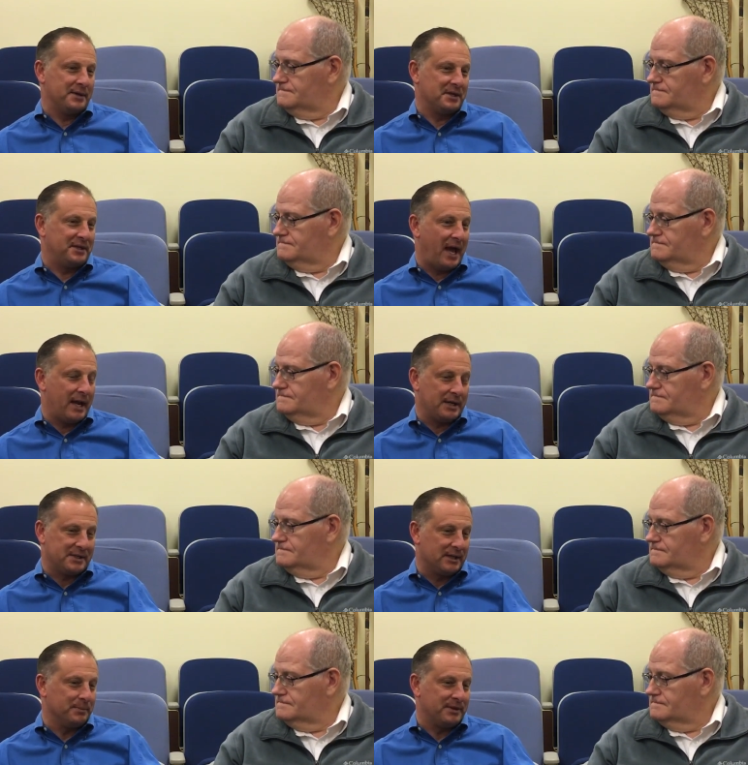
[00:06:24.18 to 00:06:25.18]
Speaker 1: as a dad, I
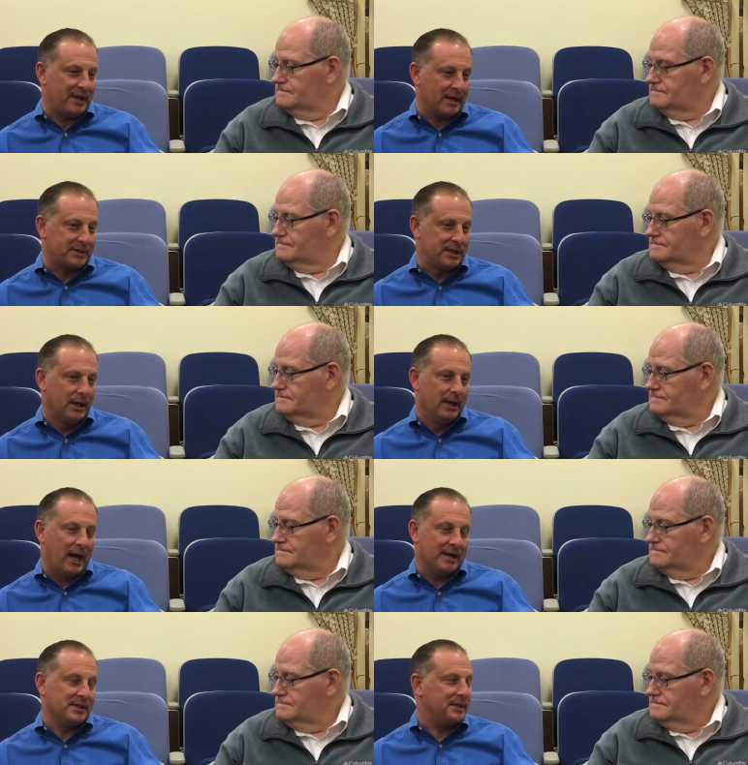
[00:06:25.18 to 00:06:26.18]
sent him a text
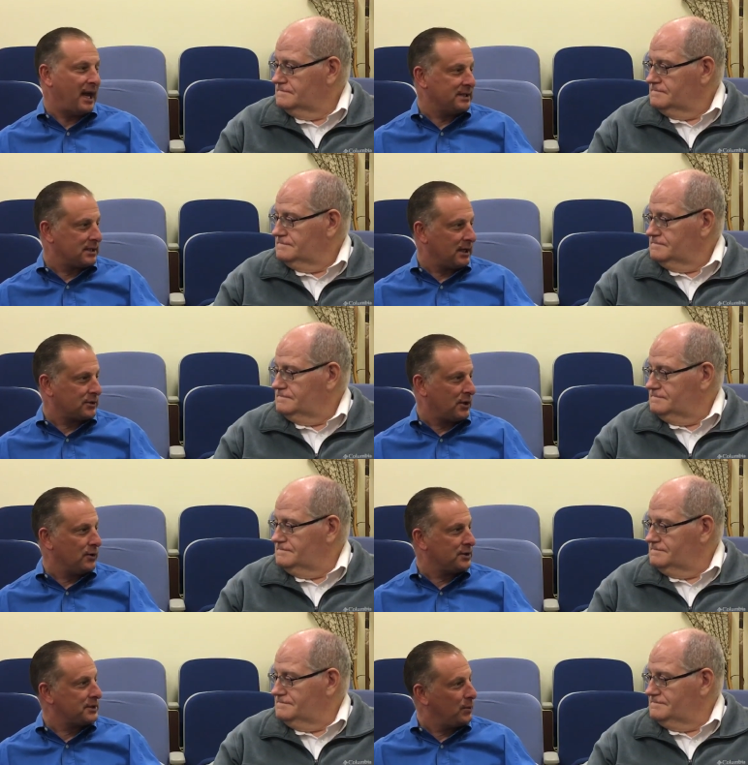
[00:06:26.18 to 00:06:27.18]
as a dad slash
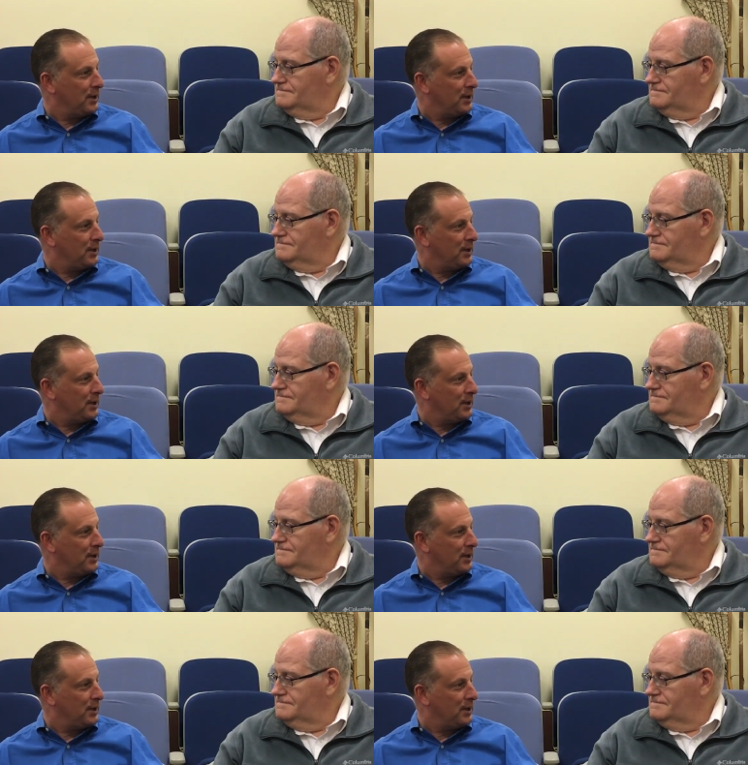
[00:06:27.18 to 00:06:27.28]
coach, so